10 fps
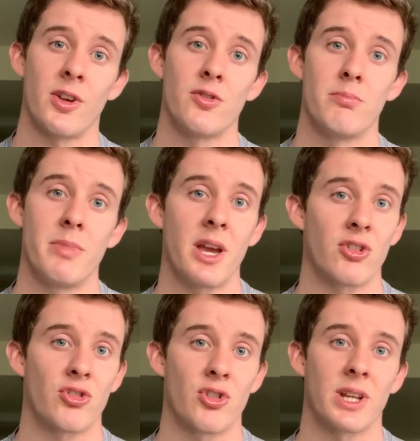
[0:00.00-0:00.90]
you make
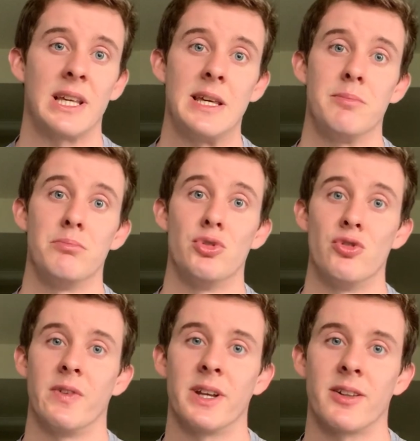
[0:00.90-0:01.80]
sure to keep
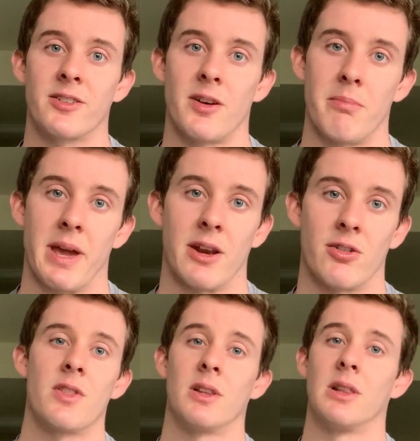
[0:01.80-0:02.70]
moving in some manner.
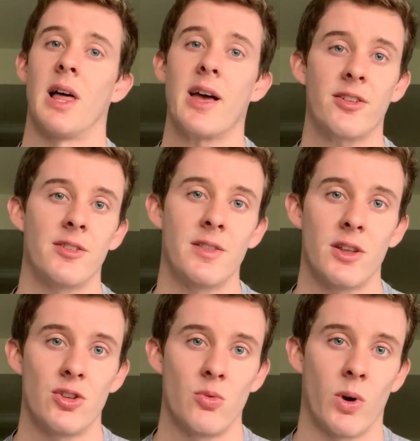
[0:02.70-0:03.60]
The last thing that
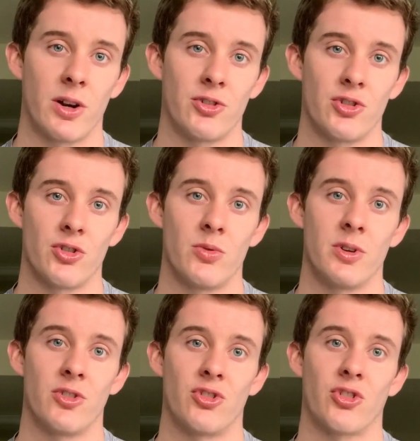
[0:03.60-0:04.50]
you want to do
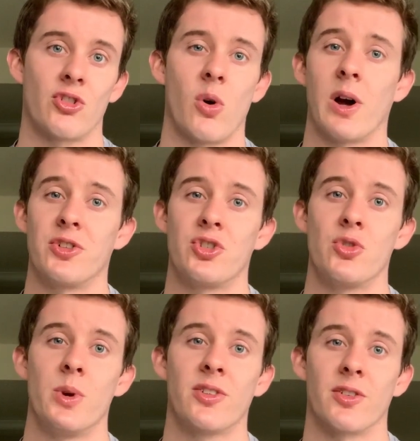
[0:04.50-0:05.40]
is just go on 2
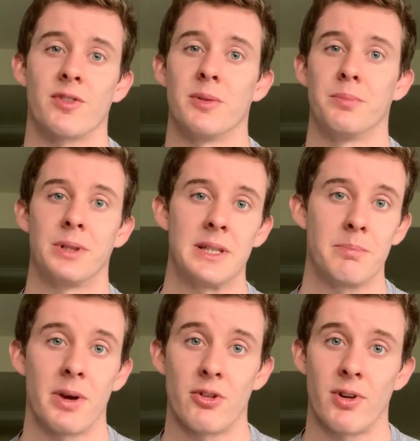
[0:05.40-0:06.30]
weeks of
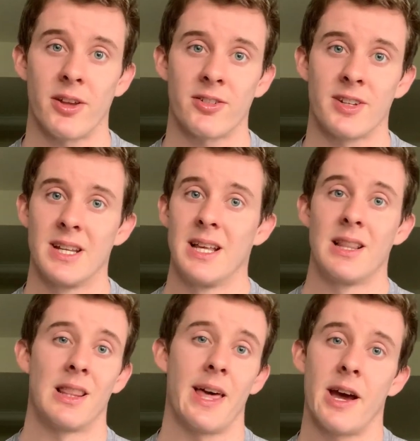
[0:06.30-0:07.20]
complete bed rest,
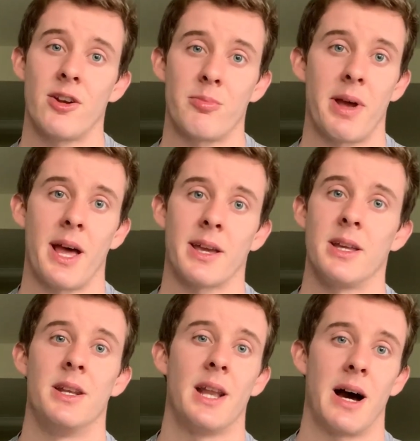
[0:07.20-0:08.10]
lay on your back,
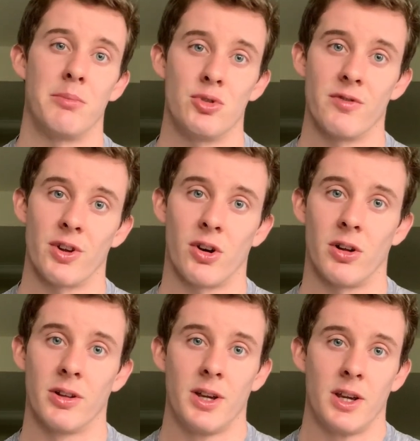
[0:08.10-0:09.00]
and not move at all.
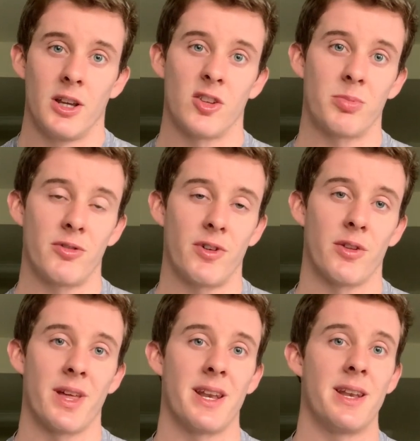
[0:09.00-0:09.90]
It's been
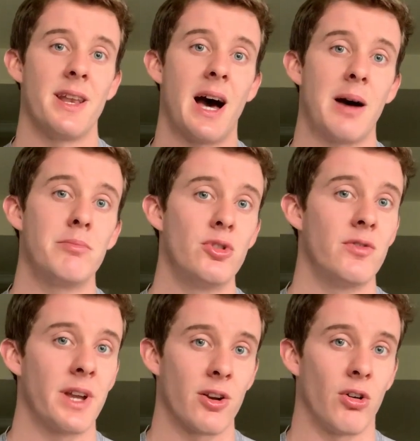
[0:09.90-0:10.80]
found that not
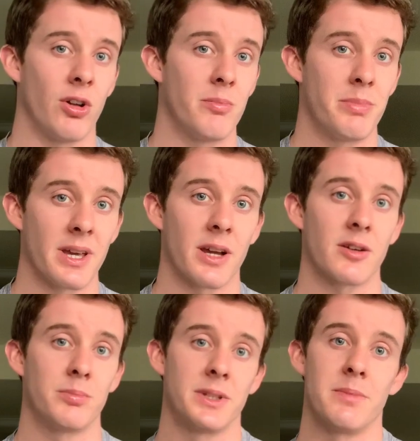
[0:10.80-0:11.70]
moving at all and being on
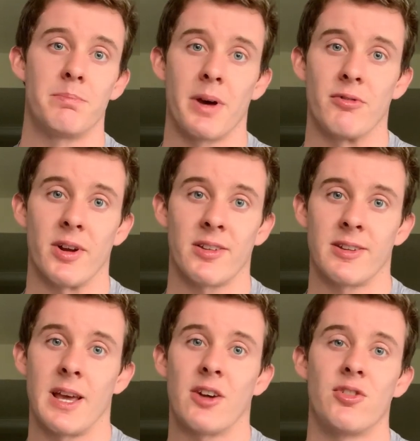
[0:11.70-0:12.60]
complete bed
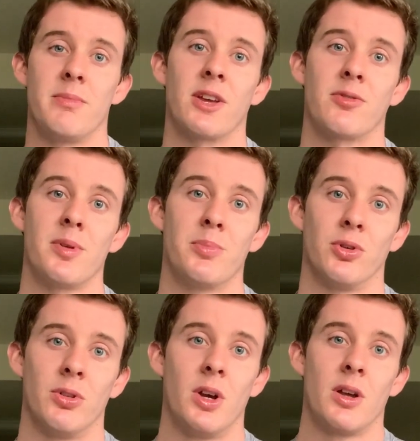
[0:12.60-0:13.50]
rest actually makes
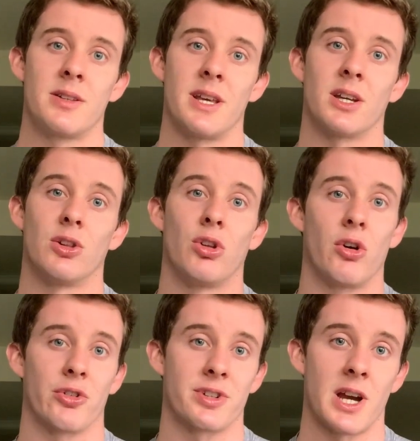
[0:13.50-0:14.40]
people take a
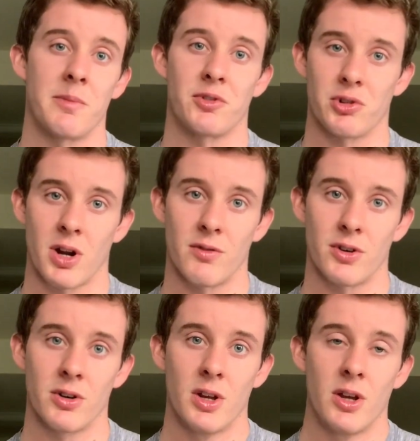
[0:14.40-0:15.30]
longer time to
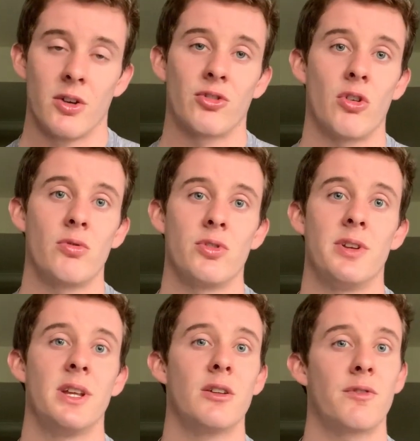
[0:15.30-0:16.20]
recover. So you
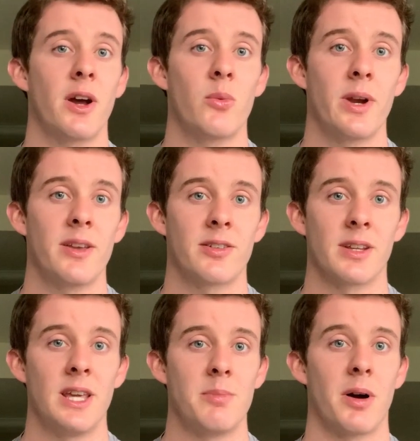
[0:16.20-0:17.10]
need to find ways to
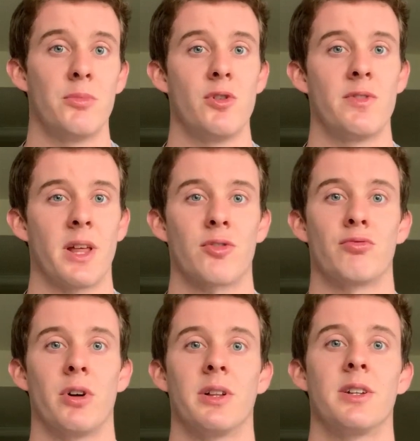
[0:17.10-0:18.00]
keep on moving that's
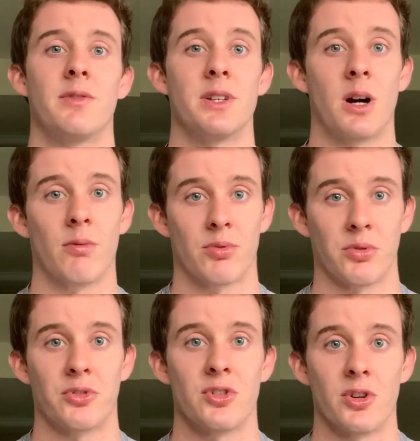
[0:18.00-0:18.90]
relatively comfortable
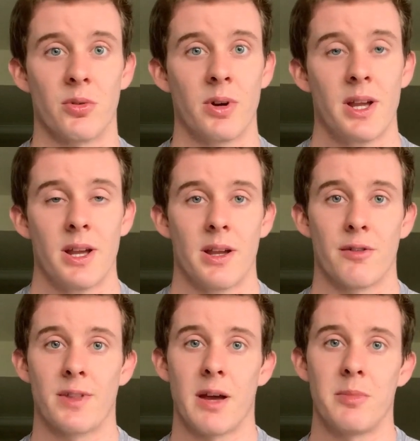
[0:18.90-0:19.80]
to you.
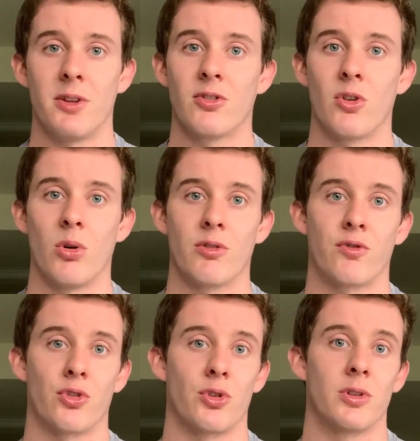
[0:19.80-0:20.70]
If that means going
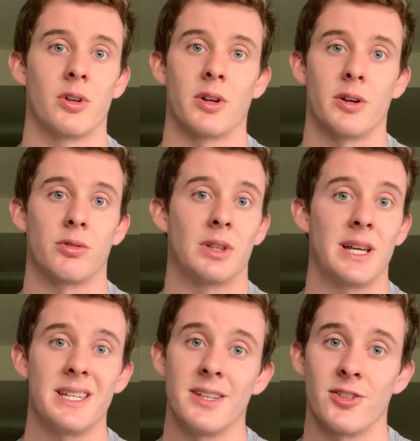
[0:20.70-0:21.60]
for a
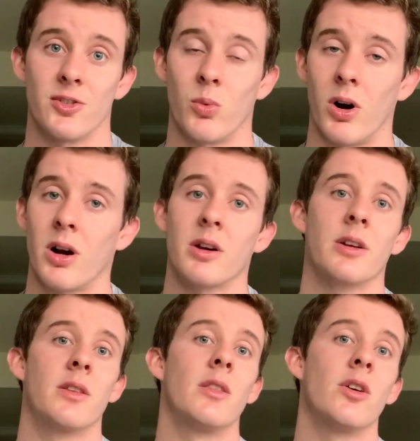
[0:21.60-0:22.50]
light, easy walk,
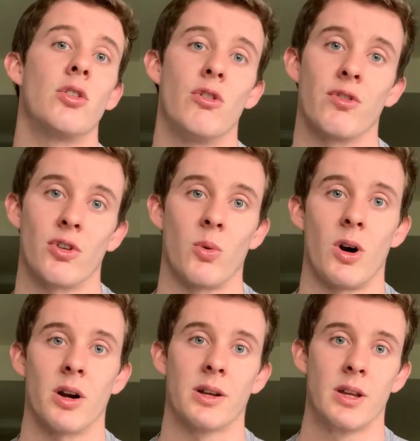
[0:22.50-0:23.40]
then go for a
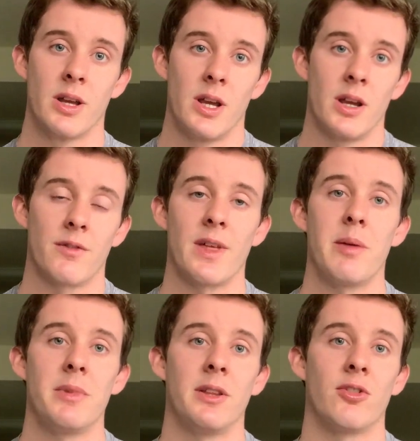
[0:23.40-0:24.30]
walk. If that
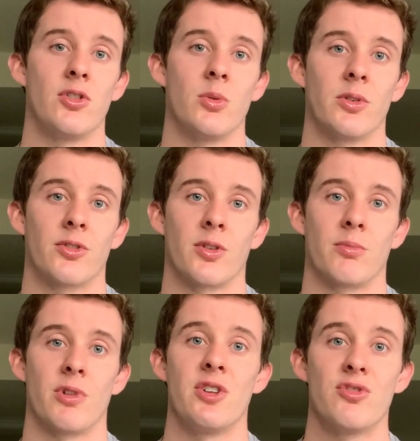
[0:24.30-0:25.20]
means doing
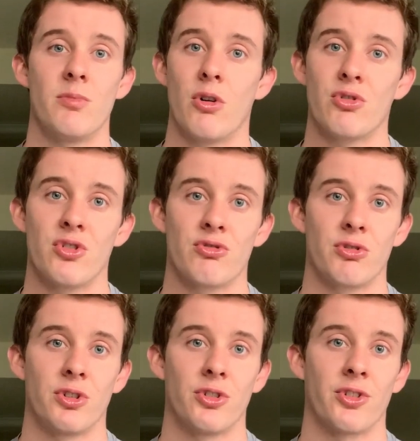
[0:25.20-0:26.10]
some range of motion
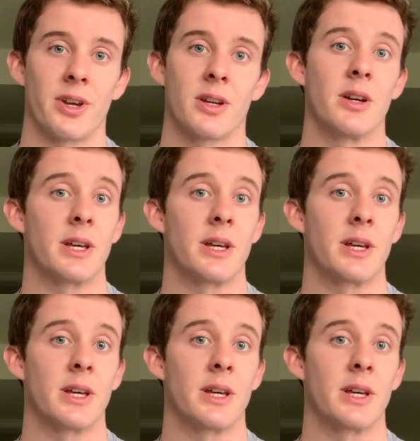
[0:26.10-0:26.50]
drills like a